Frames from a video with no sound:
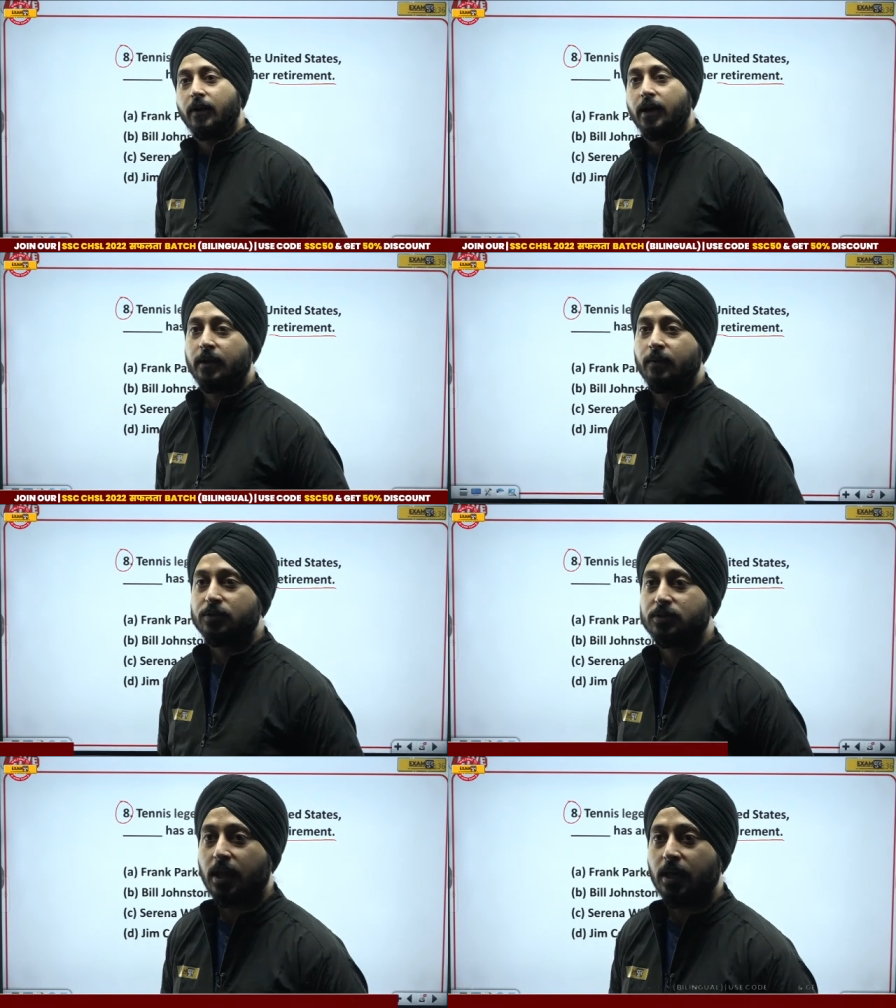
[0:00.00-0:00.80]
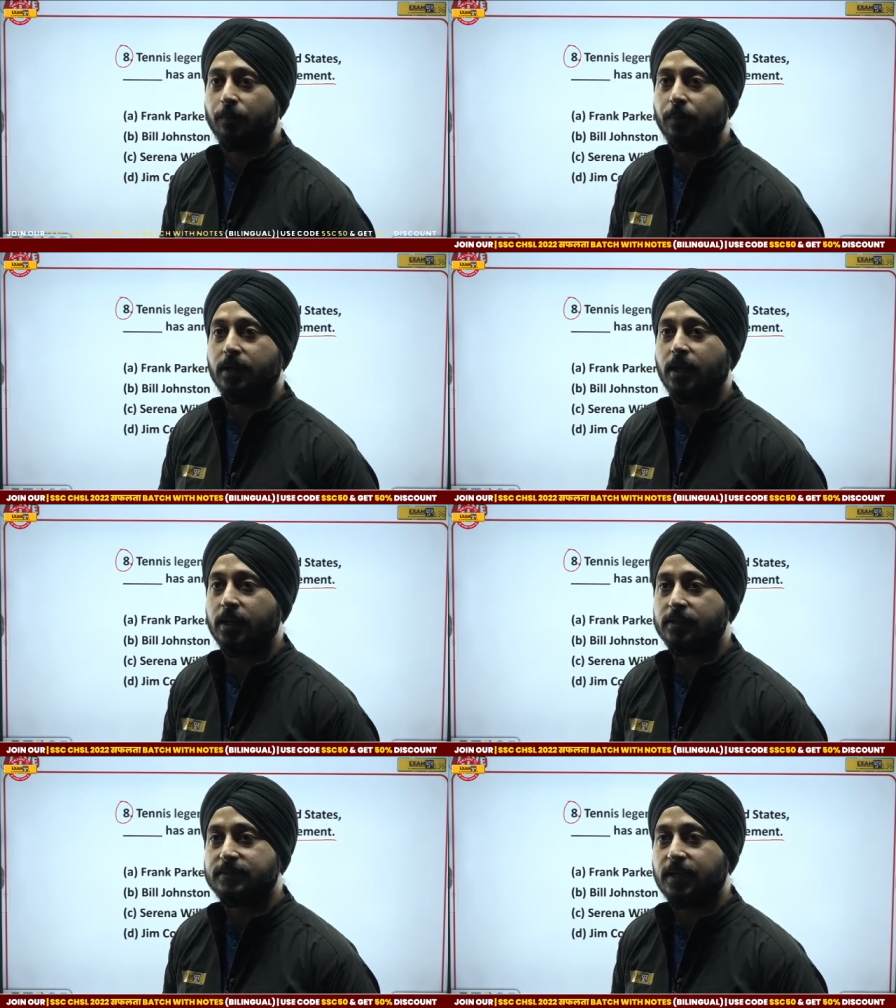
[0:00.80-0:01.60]
Avan, Muskan,
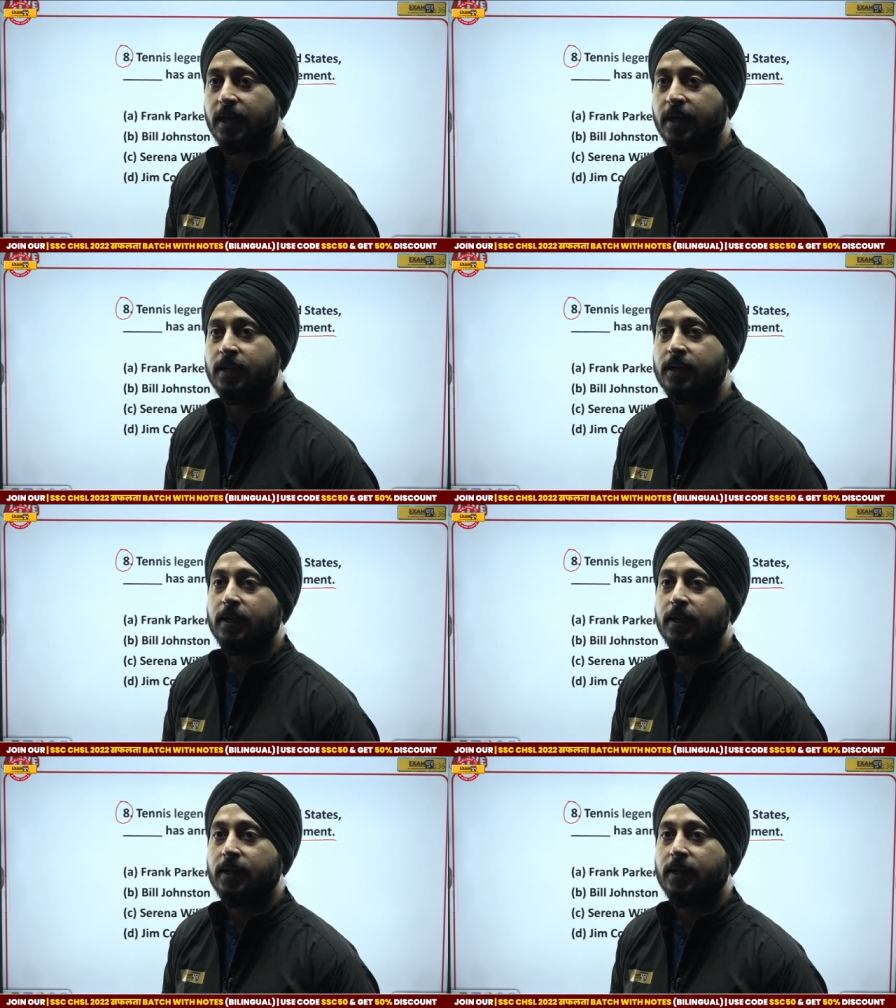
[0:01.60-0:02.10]
Priya, Sai